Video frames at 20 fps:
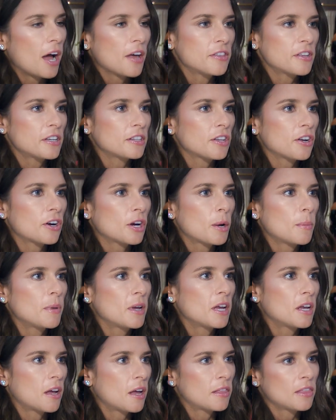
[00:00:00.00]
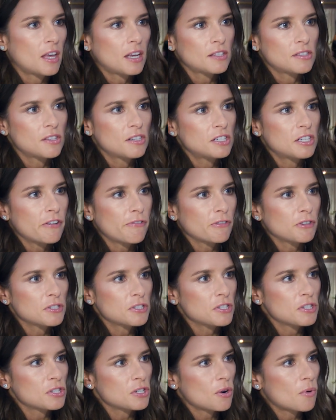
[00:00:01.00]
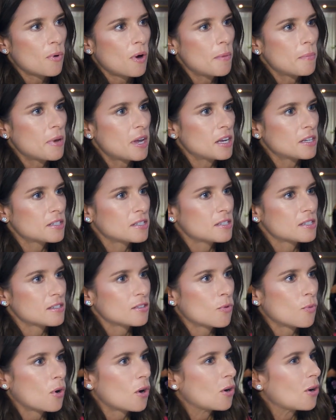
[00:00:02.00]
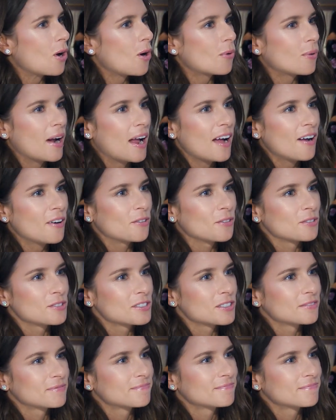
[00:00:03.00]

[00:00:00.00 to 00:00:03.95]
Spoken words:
I think there can be, and that the differences are what makes the world go round.